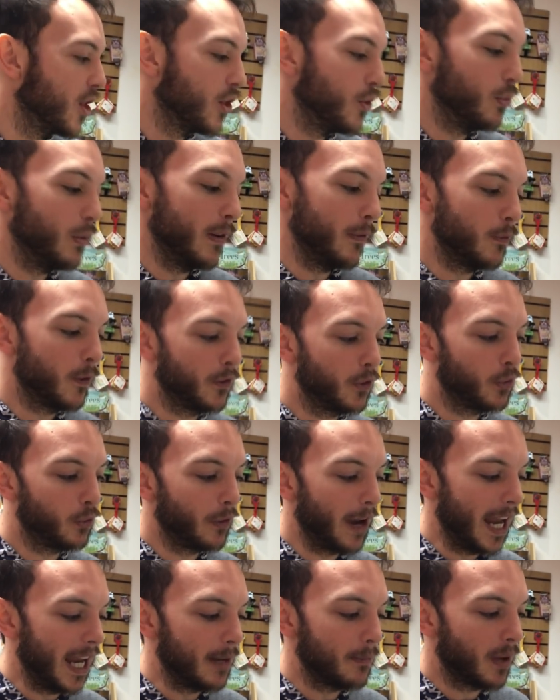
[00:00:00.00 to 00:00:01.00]
The Rhythm of the
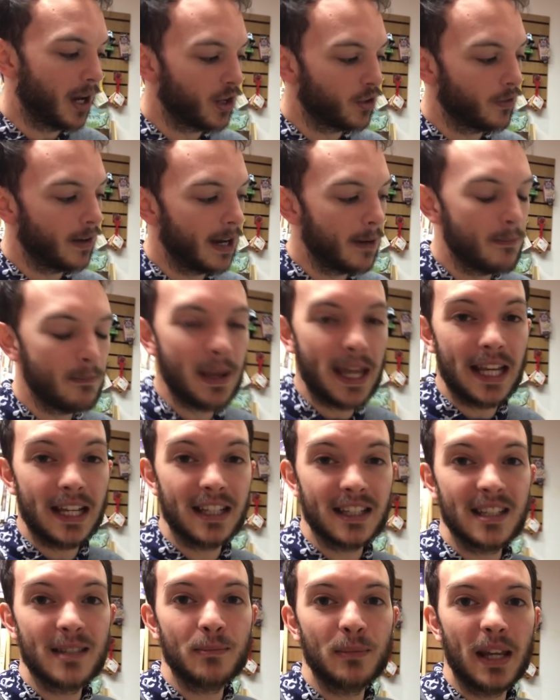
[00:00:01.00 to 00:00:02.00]
Rain by Graham
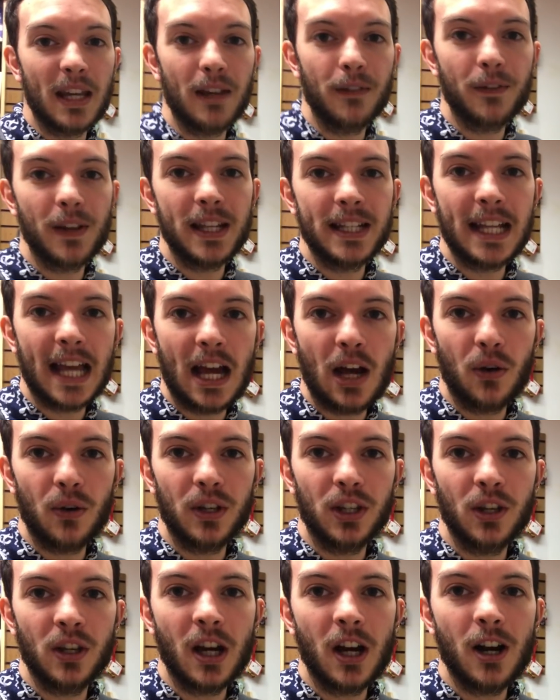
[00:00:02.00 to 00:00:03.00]
Baker Smith. Now,
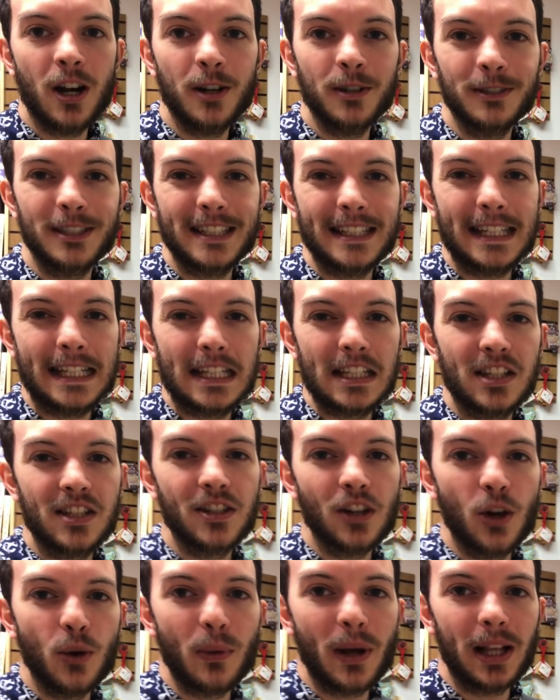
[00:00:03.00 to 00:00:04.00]
you can't see it
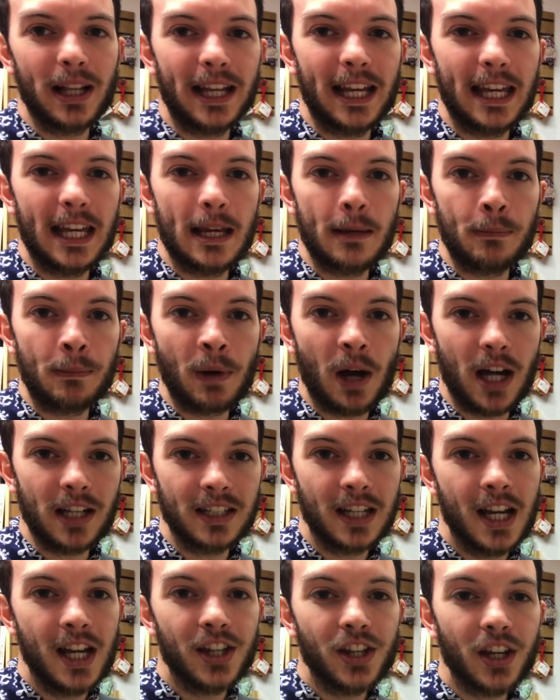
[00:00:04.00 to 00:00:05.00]
so well here,
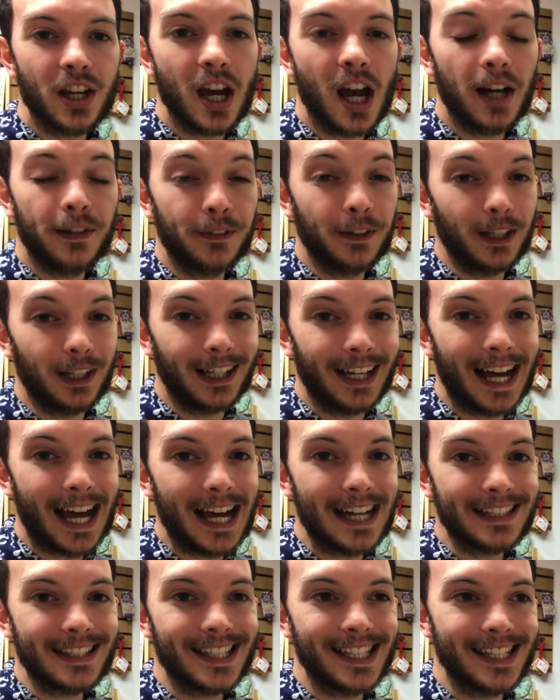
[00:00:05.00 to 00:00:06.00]
but the cover
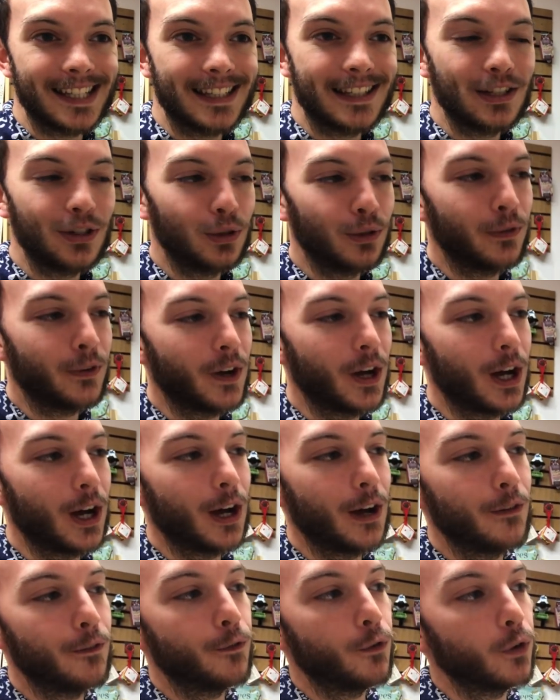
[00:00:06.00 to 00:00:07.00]
has this
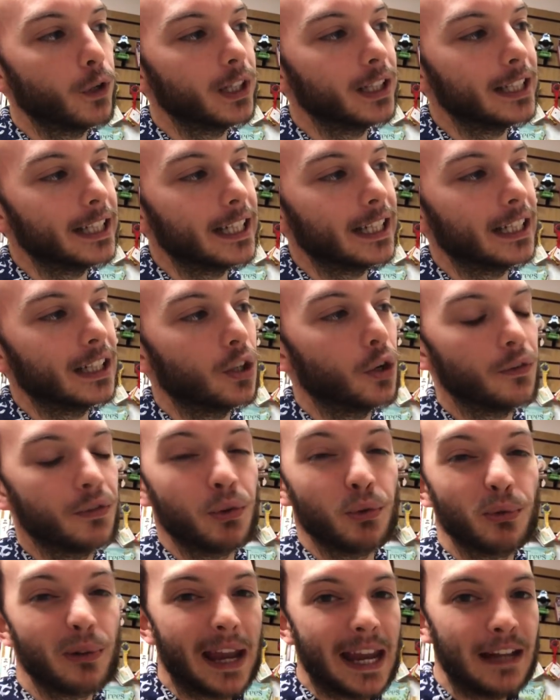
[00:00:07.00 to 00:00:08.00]
silver foiling of
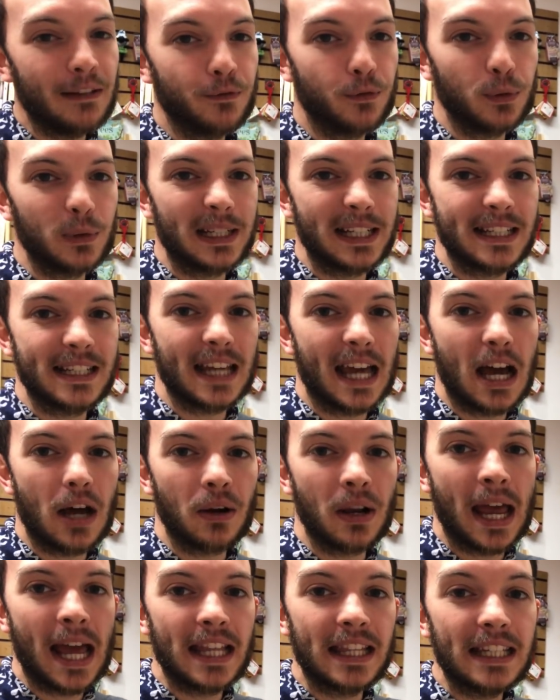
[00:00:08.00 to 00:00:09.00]
the rain falling
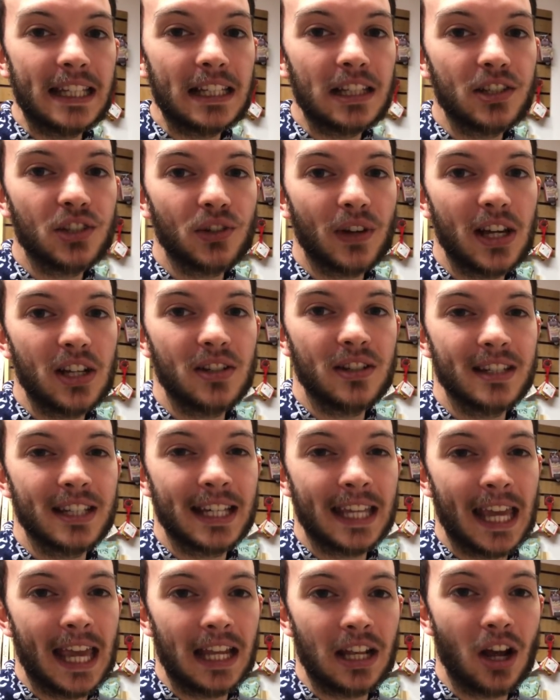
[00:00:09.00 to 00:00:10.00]
down, and the illustrations
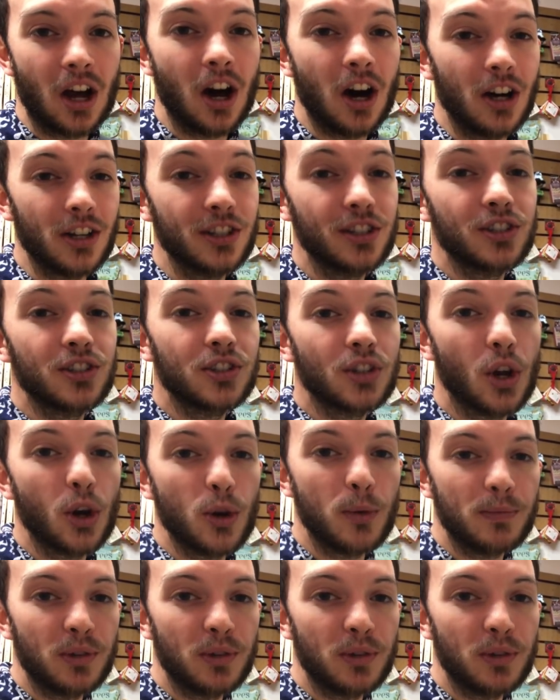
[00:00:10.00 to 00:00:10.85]
again are so